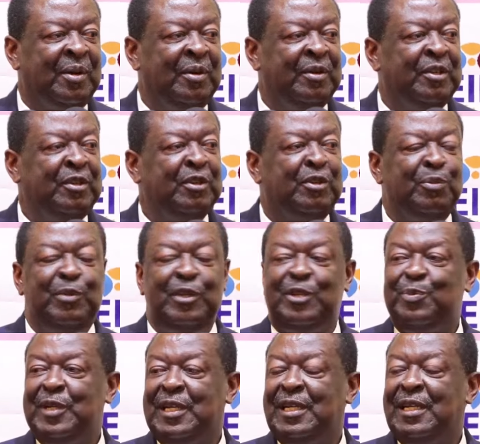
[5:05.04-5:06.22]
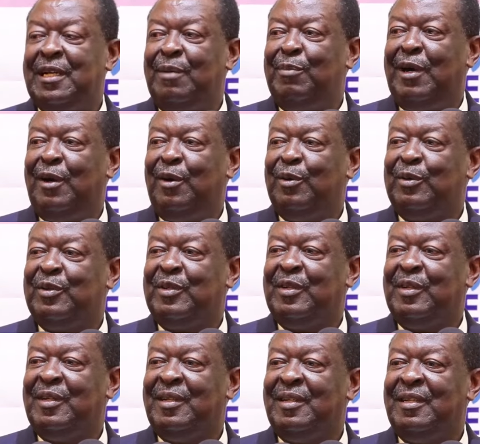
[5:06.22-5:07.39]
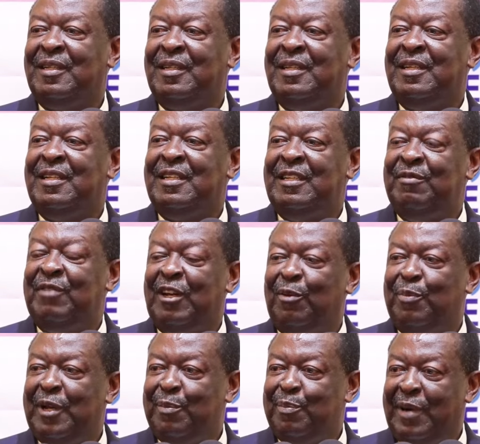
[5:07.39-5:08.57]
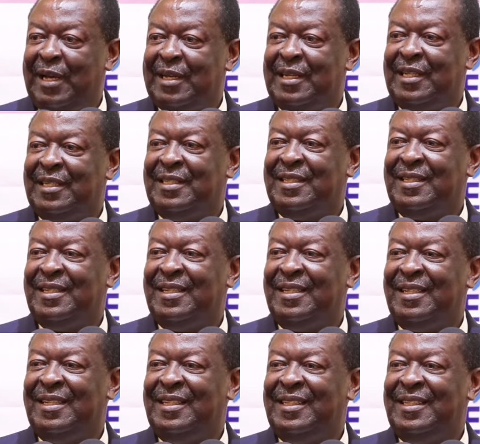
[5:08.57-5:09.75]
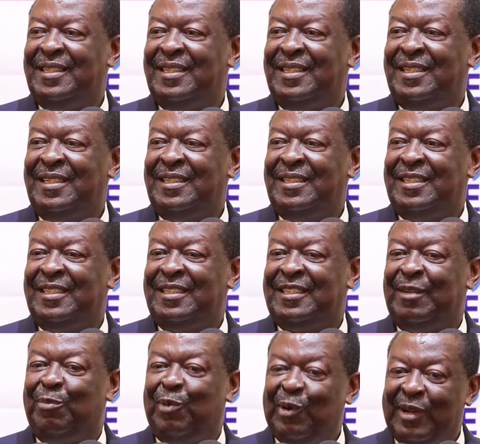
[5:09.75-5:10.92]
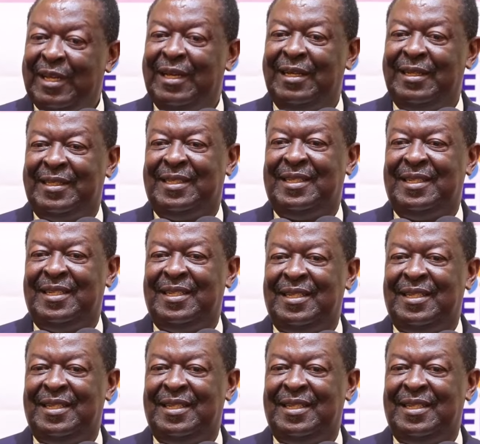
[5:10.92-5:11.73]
continue to be speaking about development partners supporting us.